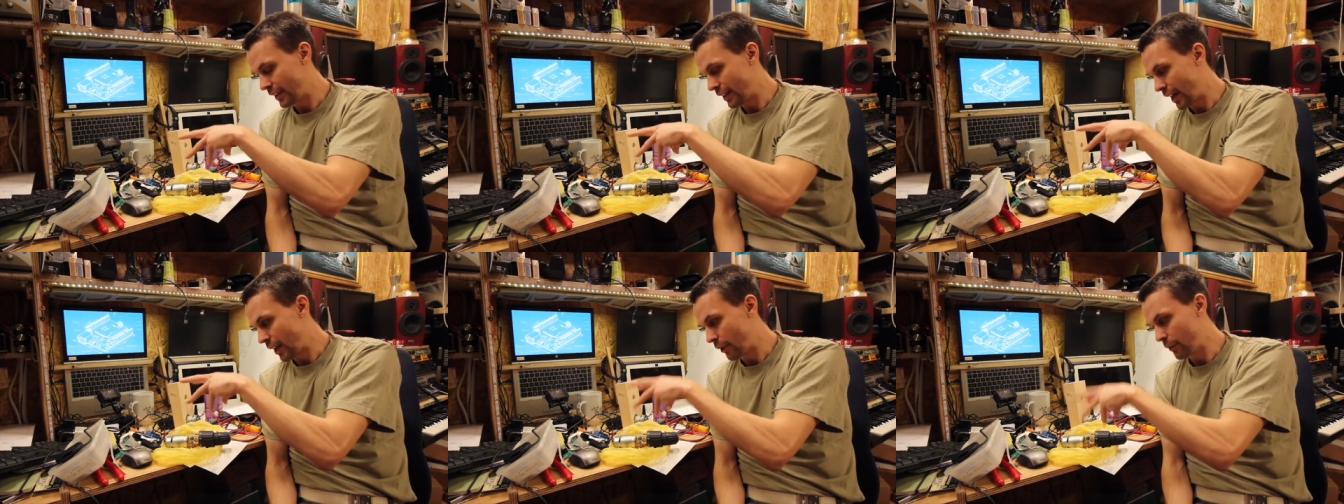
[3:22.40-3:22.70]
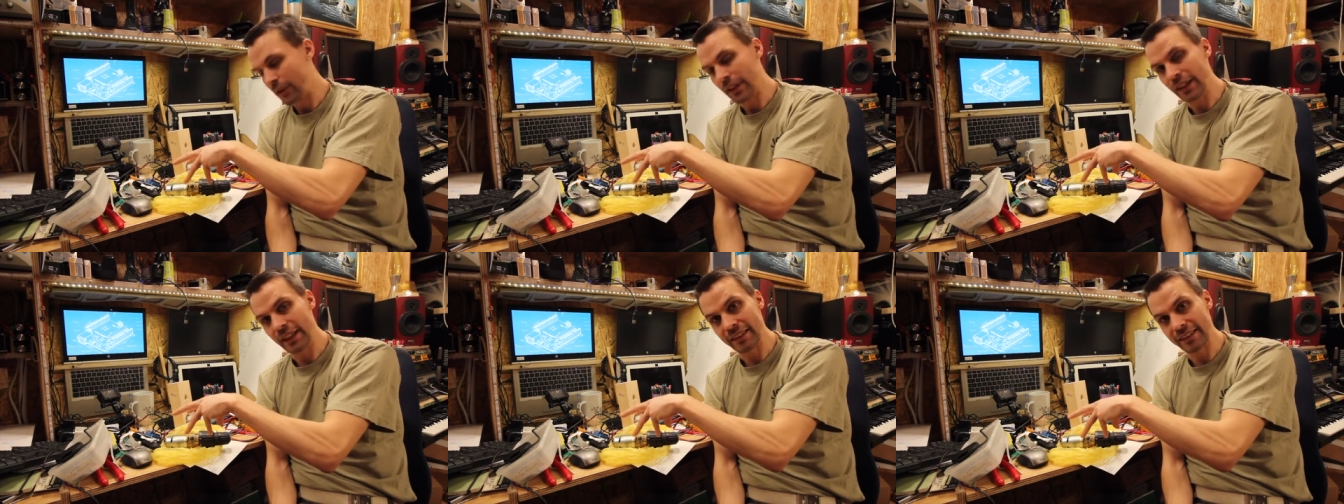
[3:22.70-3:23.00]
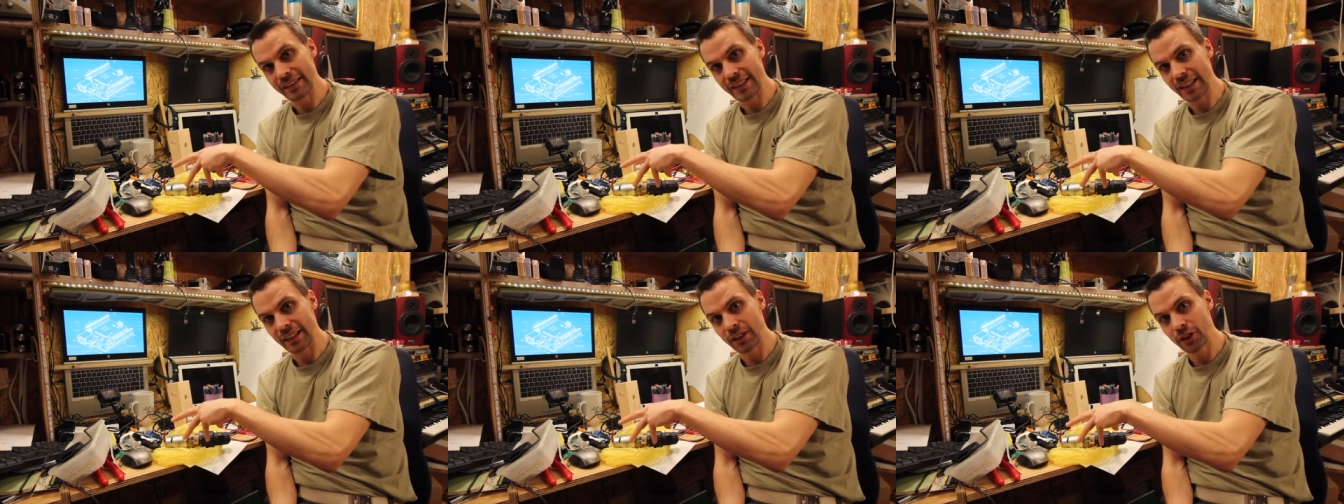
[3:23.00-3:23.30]
how the
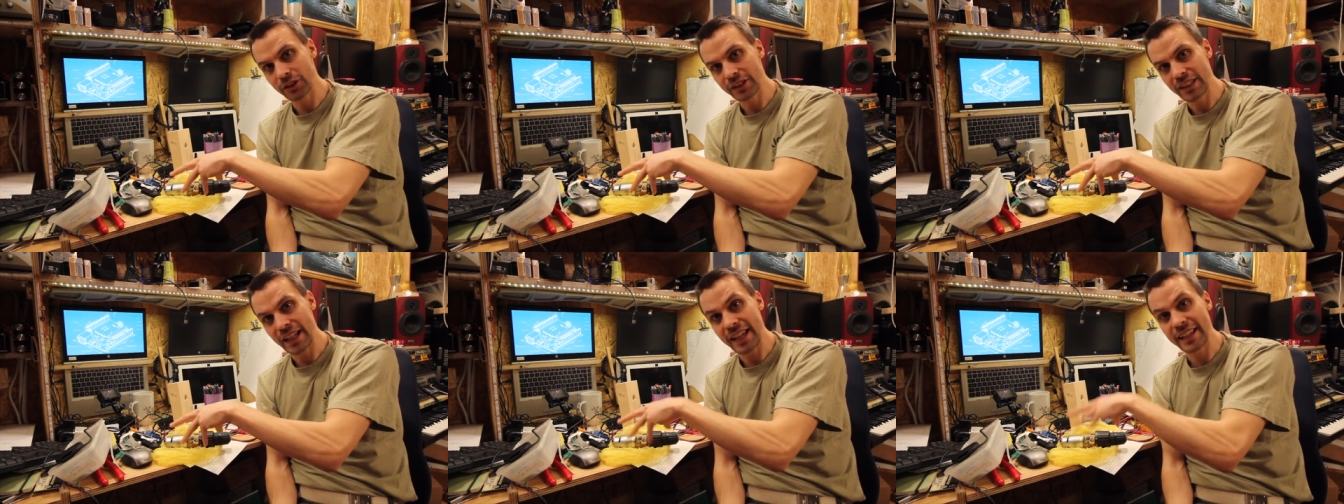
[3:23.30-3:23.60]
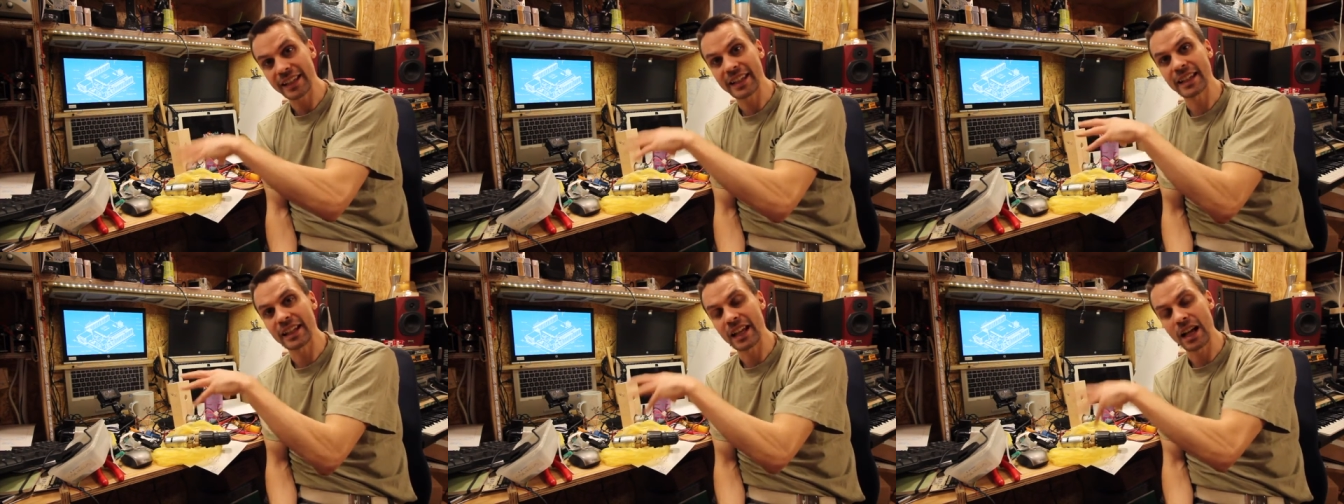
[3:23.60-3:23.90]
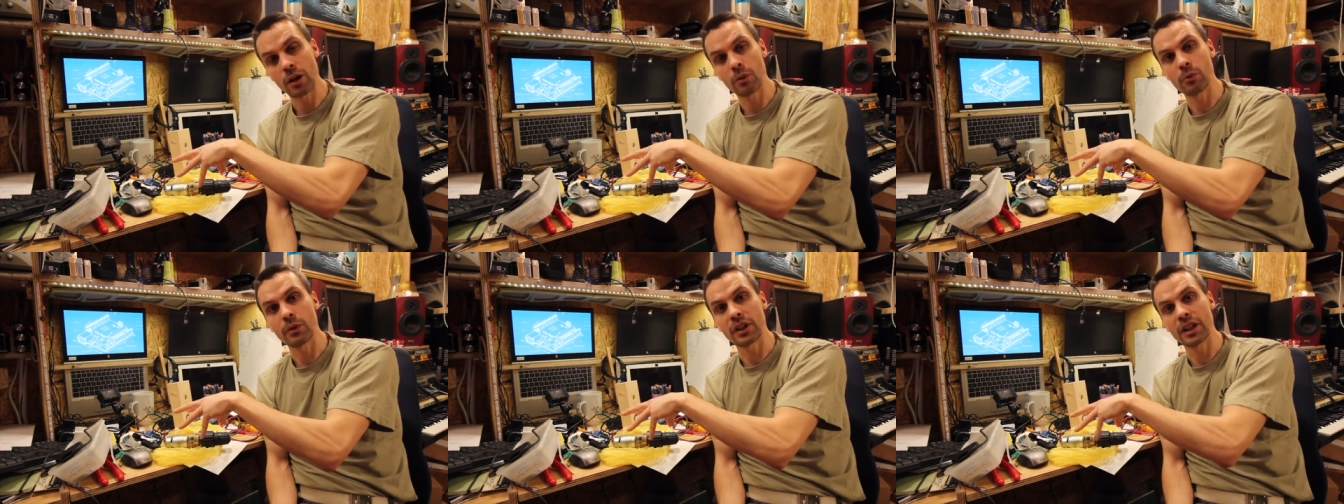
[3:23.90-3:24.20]
inside looks like and
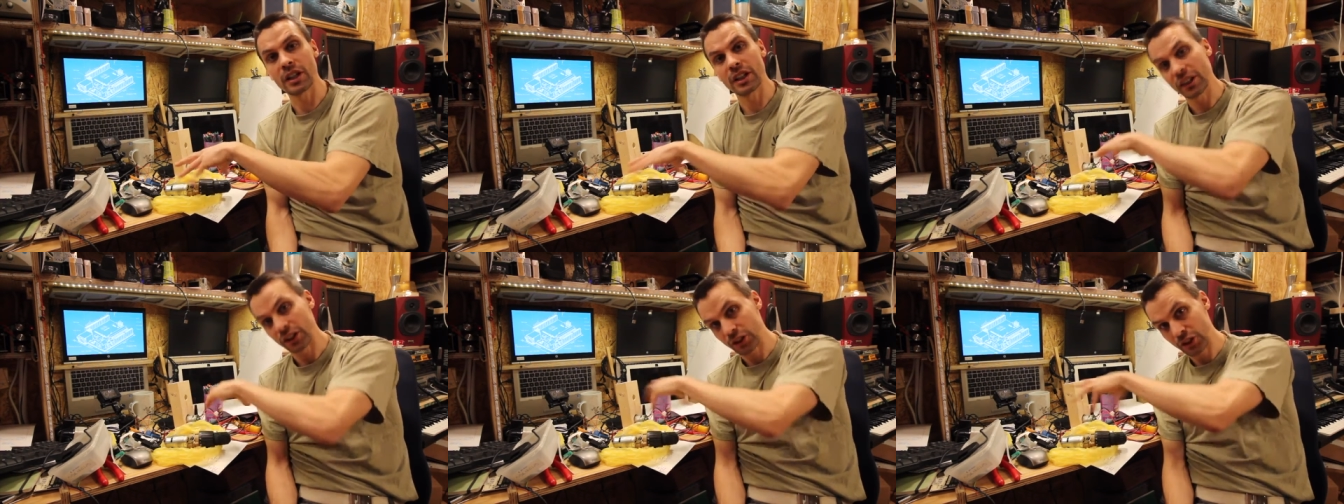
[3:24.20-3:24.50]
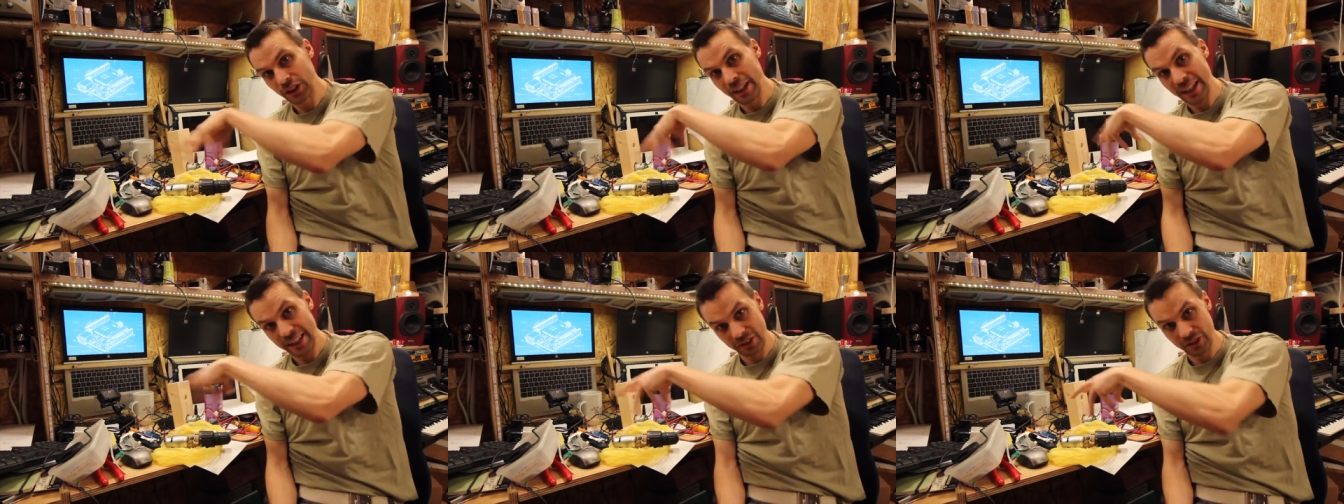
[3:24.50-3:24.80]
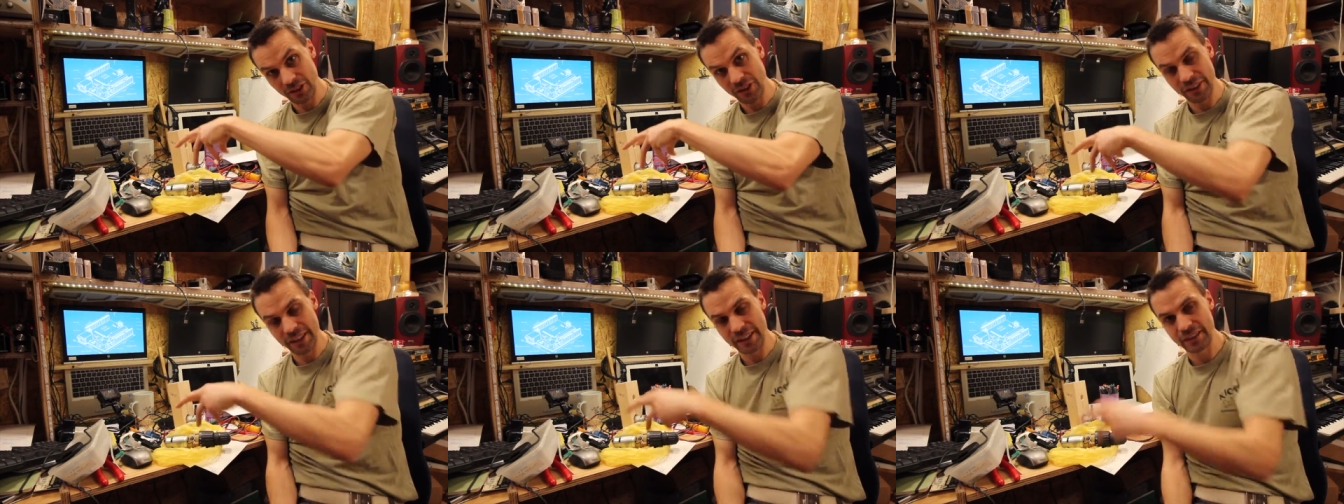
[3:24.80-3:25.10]
how we're gonna connect
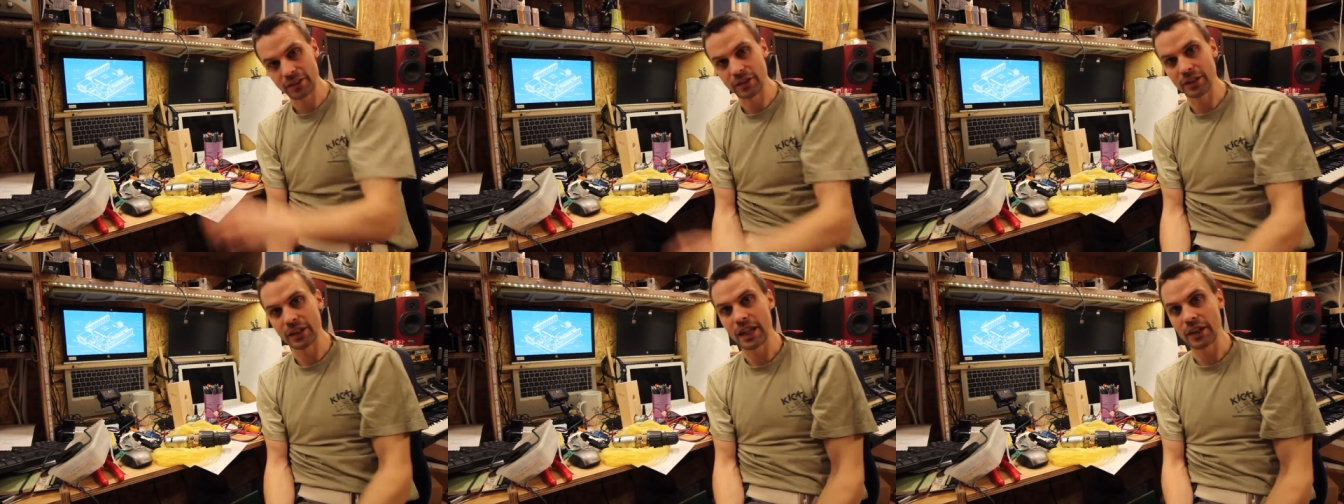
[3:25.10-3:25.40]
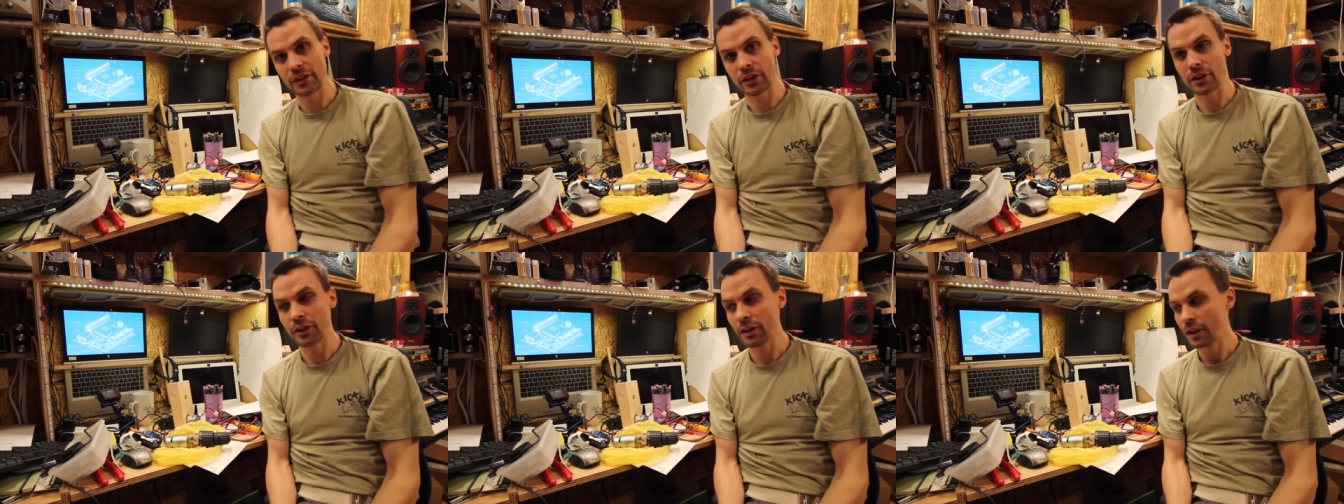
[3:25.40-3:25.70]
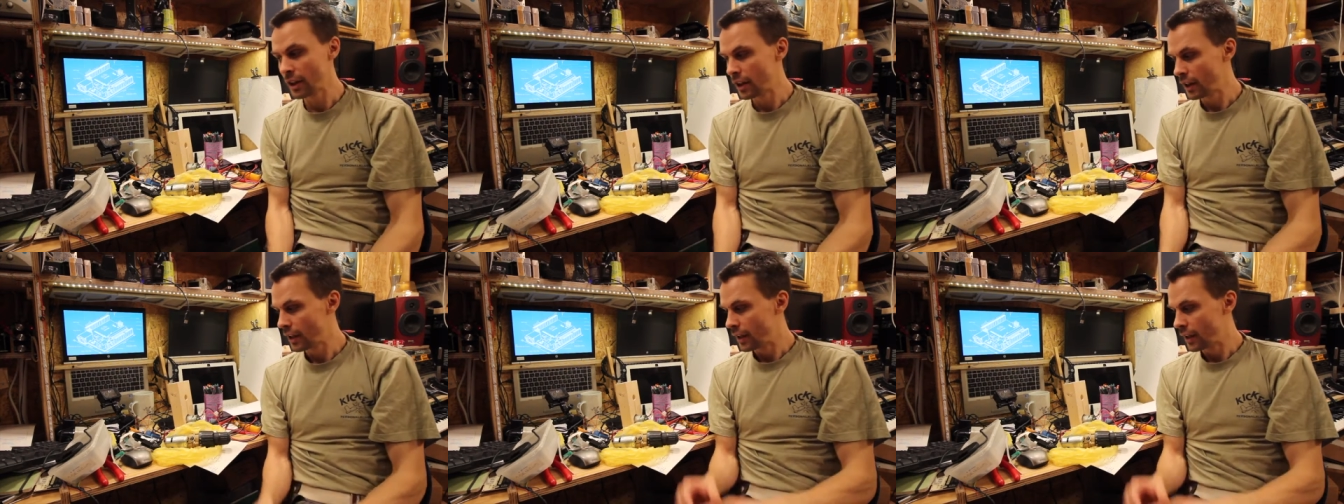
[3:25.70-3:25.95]
all this together